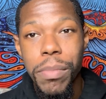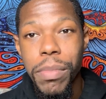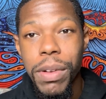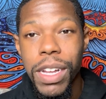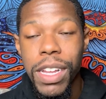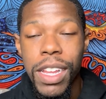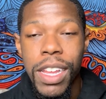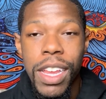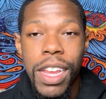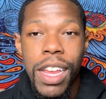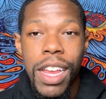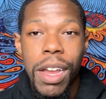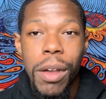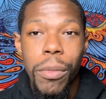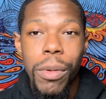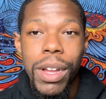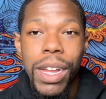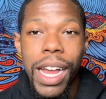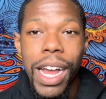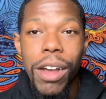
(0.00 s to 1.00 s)
But
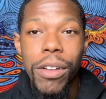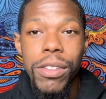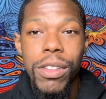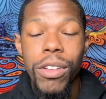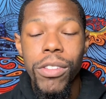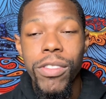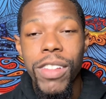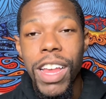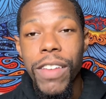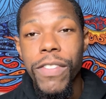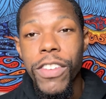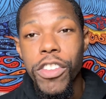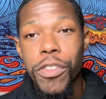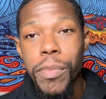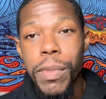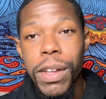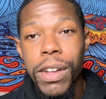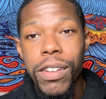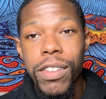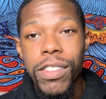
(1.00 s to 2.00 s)
without those life
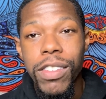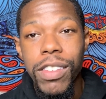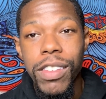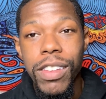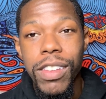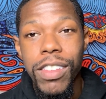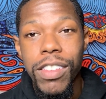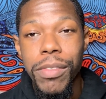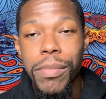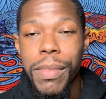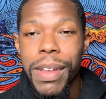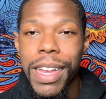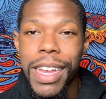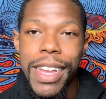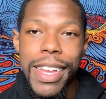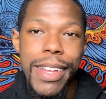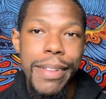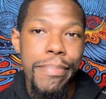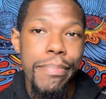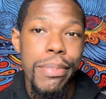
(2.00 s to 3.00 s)
experiences,
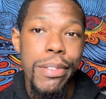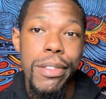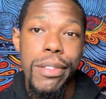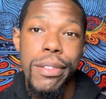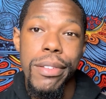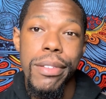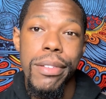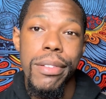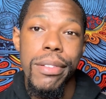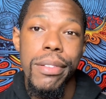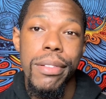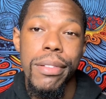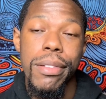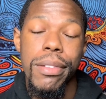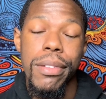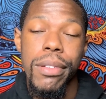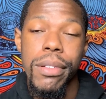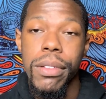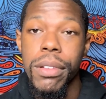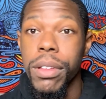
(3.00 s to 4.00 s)
man, psh,
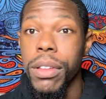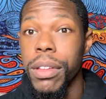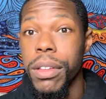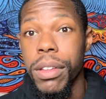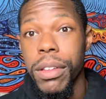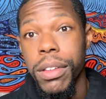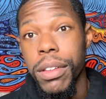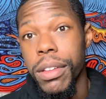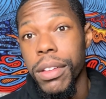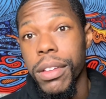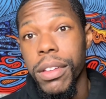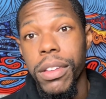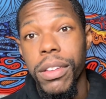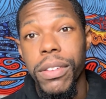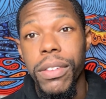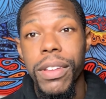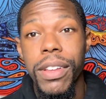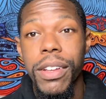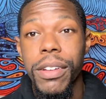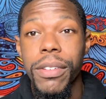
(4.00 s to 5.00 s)

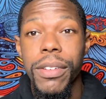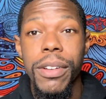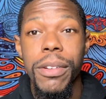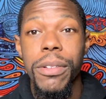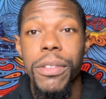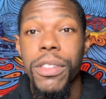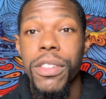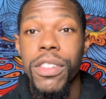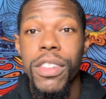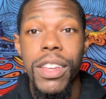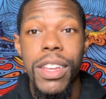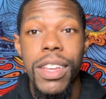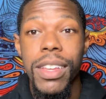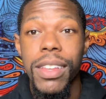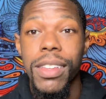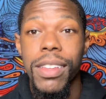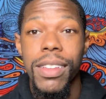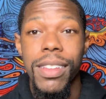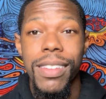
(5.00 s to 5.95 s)
ain't gonna know shit.